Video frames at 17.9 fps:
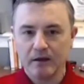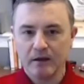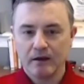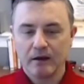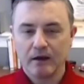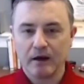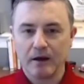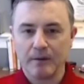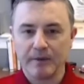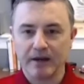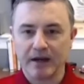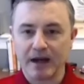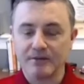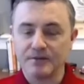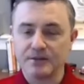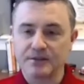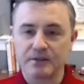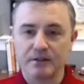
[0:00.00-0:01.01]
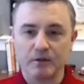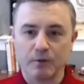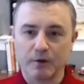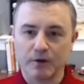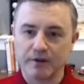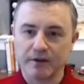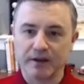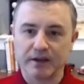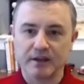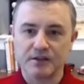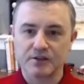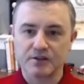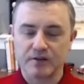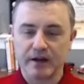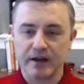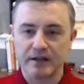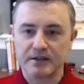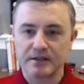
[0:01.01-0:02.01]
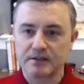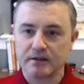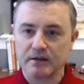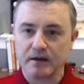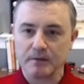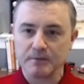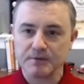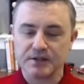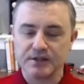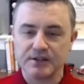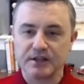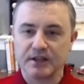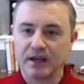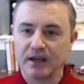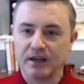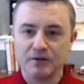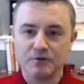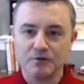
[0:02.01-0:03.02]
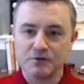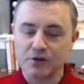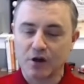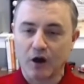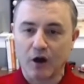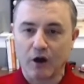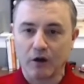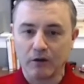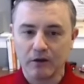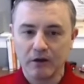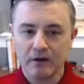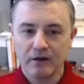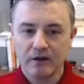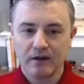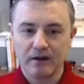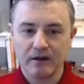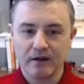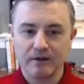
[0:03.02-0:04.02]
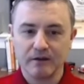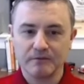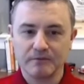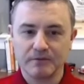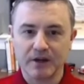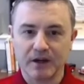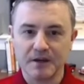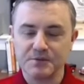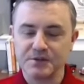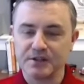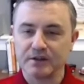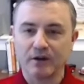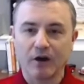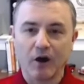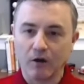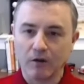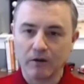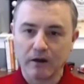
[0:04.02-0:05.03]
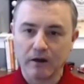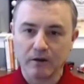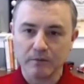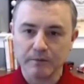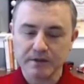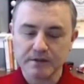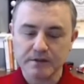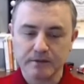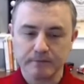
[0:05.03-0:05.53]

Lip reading: and obviously what are the constraints since you can't use all types and all elements.